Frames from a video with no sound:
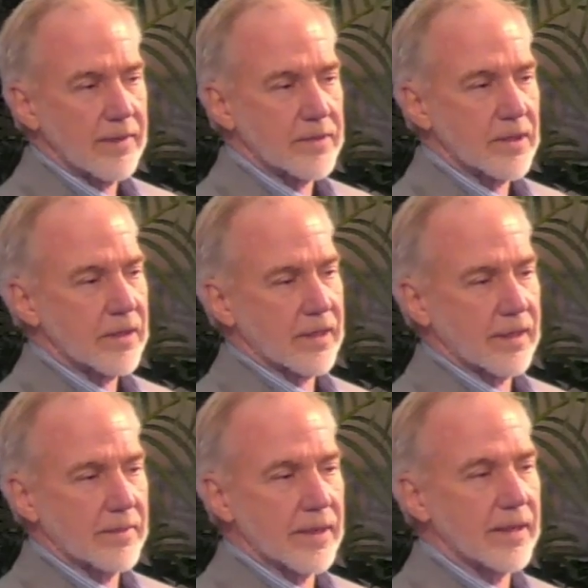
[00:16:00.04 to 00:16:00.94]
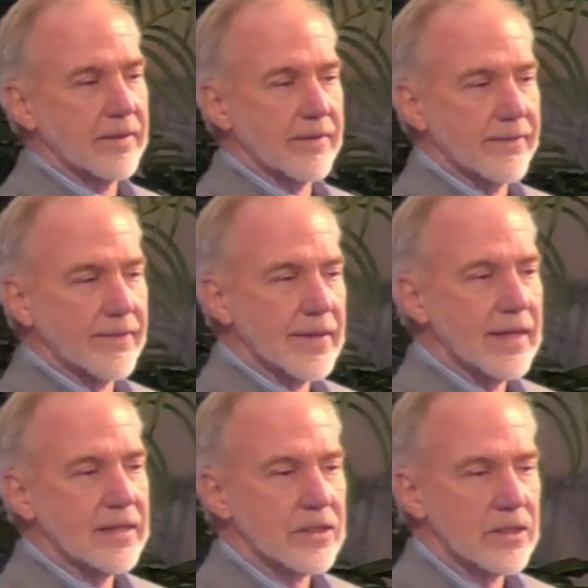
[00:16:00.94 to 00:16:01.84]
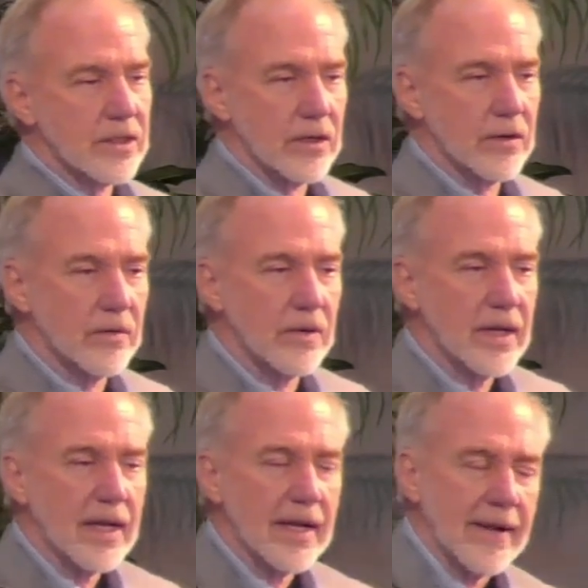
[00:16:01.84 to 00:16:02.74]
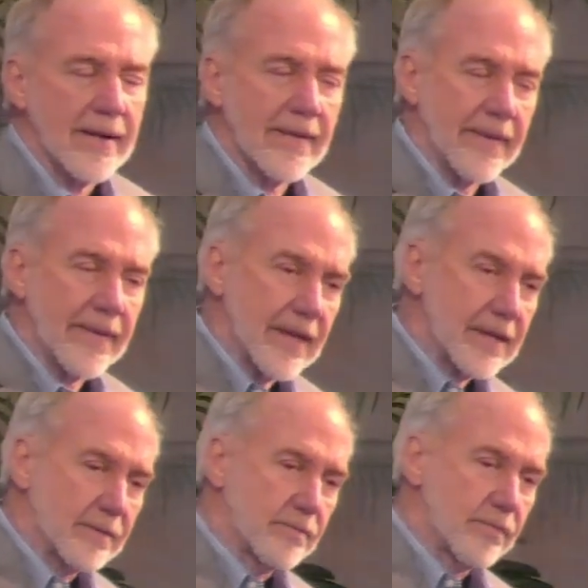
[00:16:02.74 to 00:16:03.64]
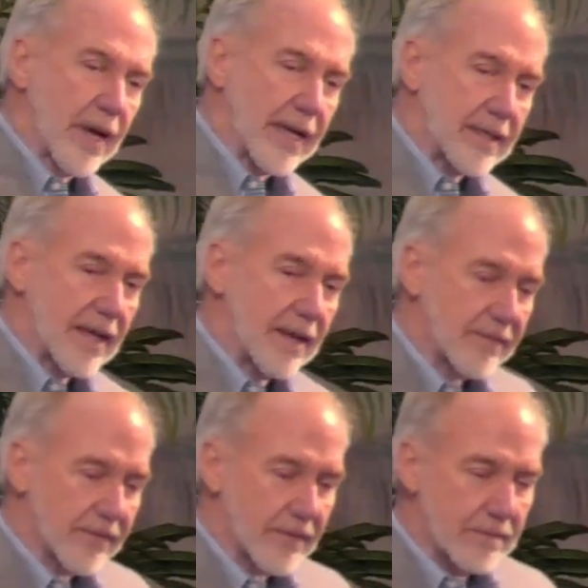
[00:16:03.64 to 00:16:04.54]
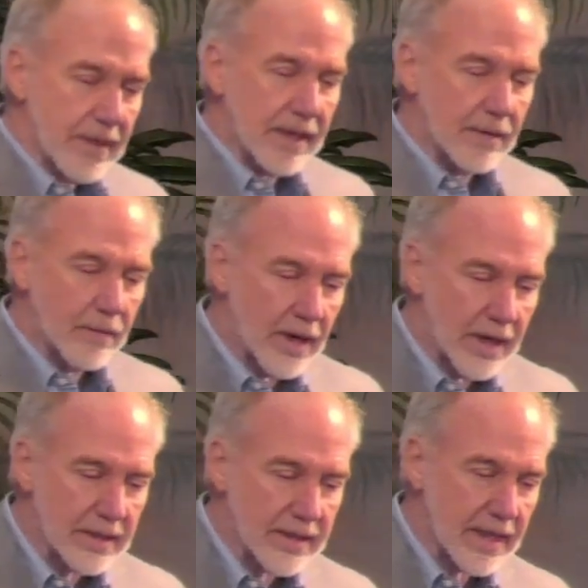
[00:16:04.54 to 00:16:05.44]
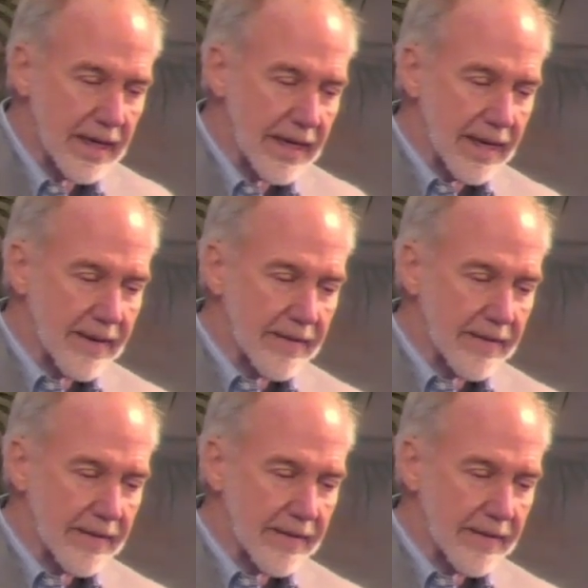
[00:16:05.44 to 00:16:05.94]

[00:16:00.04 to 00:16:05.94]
I'm talking about. And so this breakdown for me was that